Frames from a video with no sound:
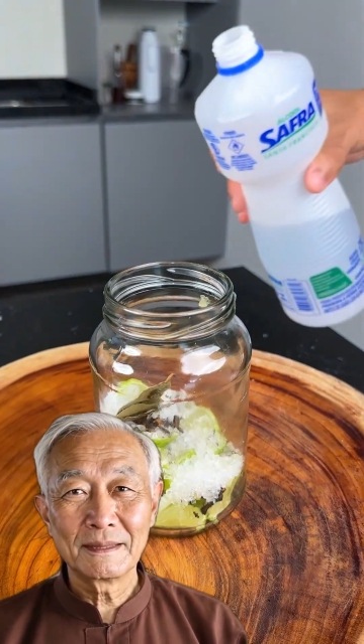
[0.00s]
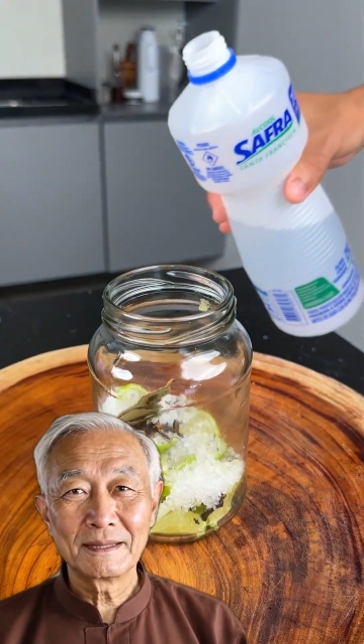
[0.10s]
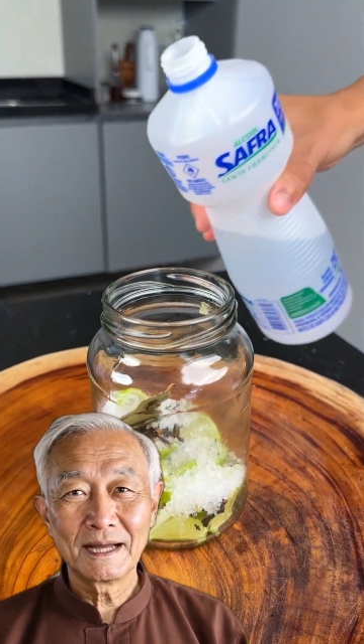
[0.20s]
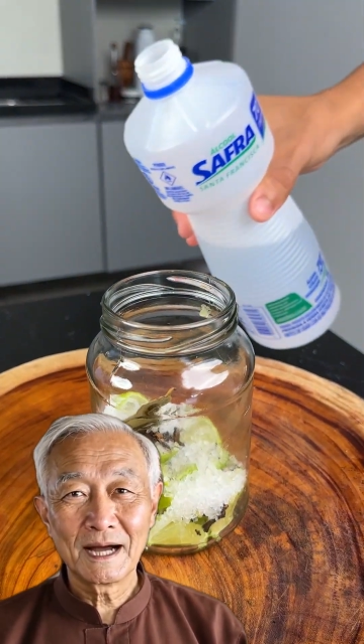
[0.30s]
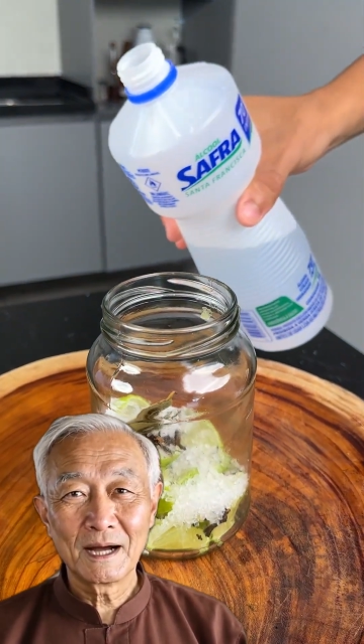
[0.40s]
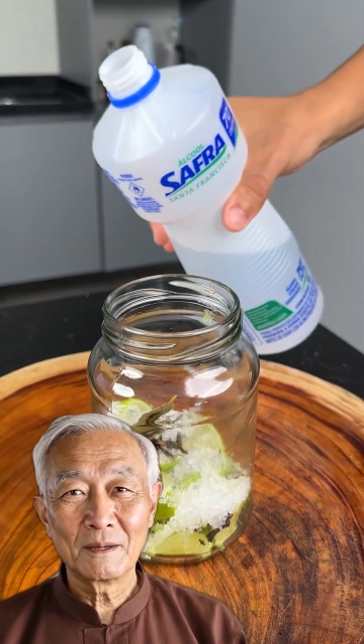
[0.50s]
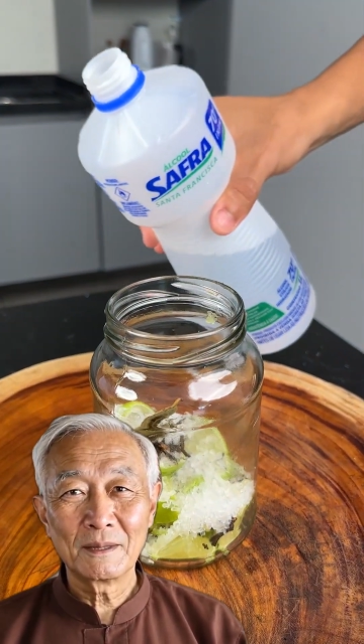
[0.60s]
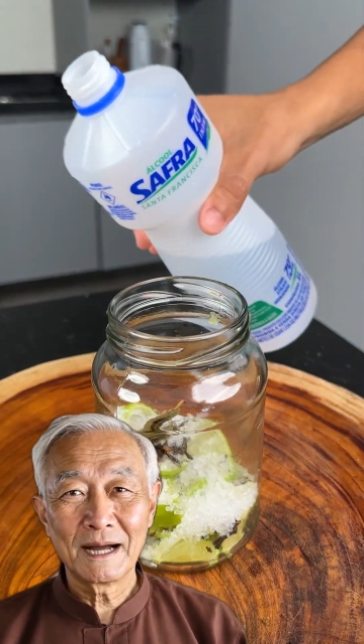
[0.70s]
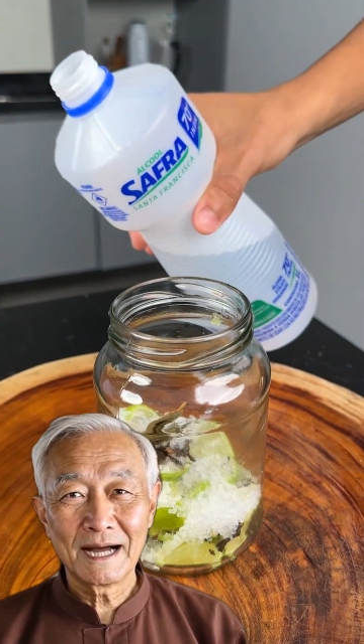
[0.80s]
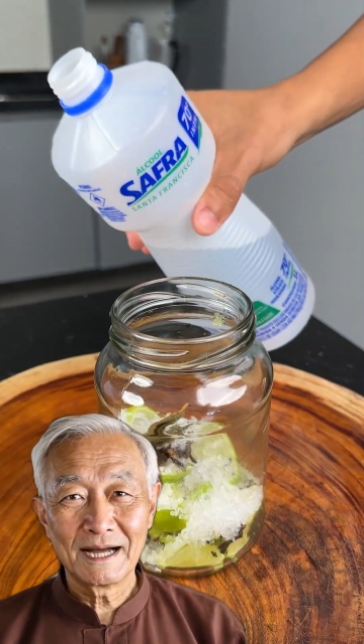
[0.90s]
Now
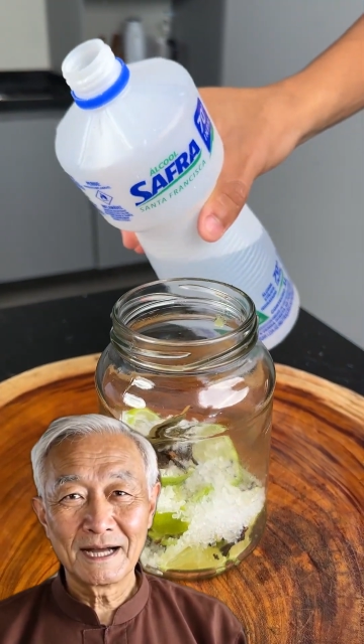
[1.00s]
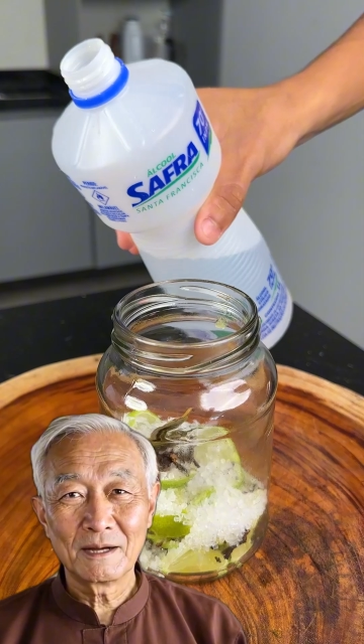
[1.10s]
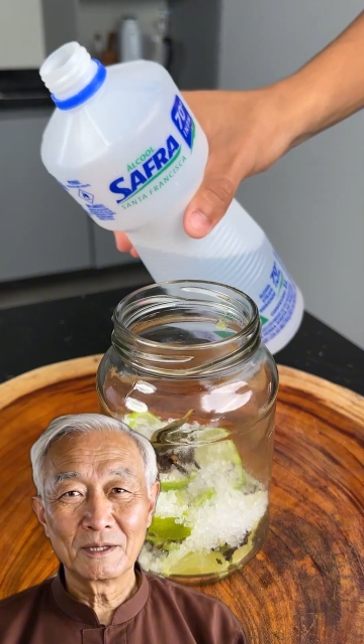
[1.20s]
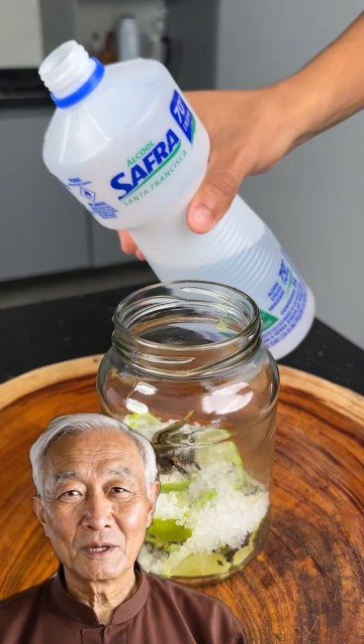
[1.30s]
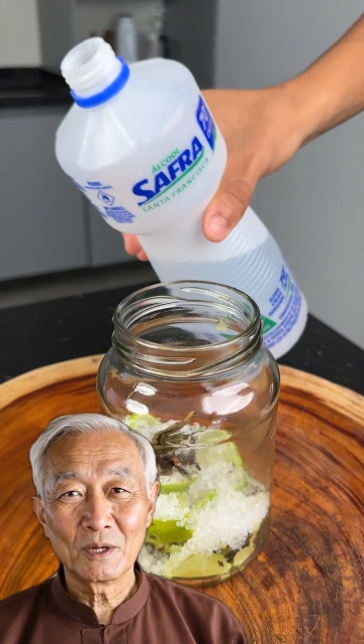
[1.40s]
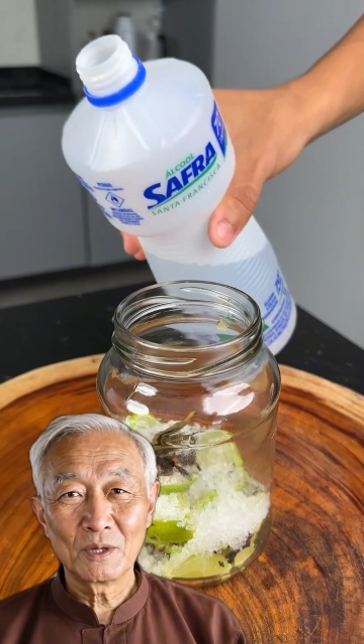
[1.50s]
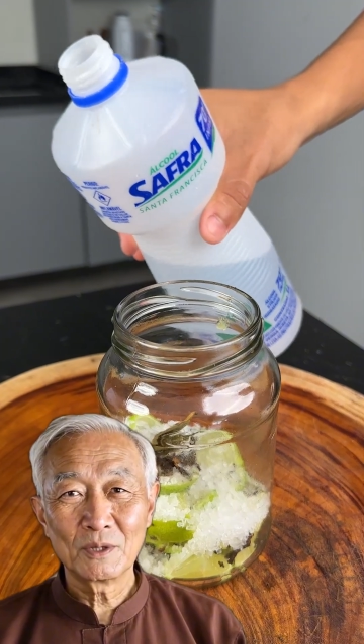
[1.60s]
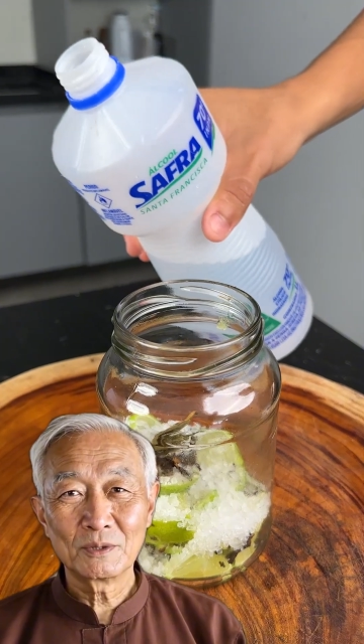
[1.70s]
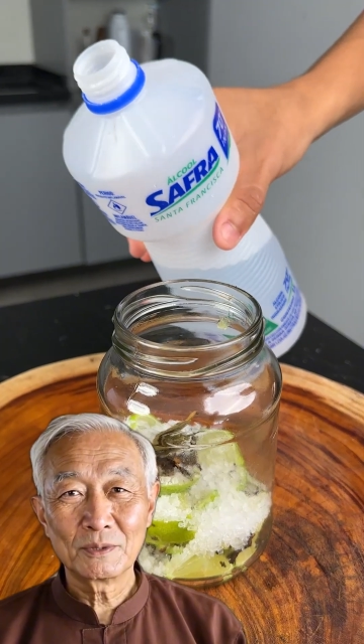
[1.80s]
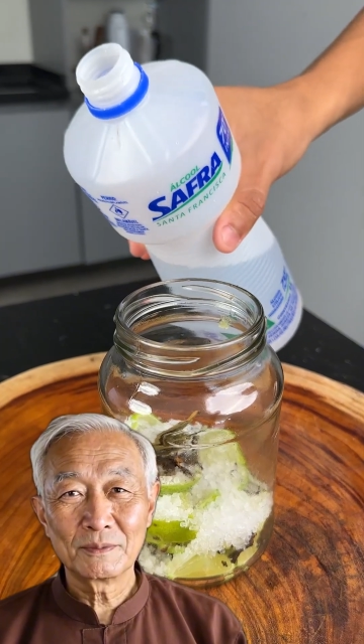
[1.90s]
add
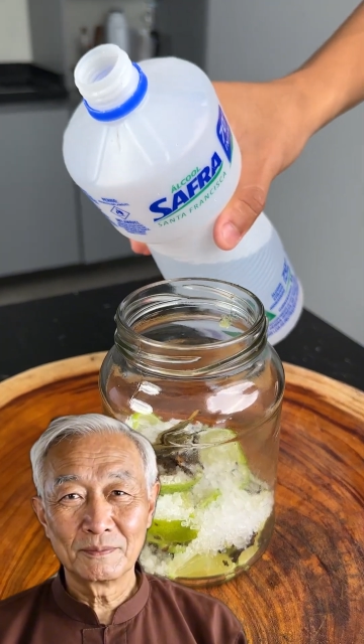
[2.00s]
alcohol.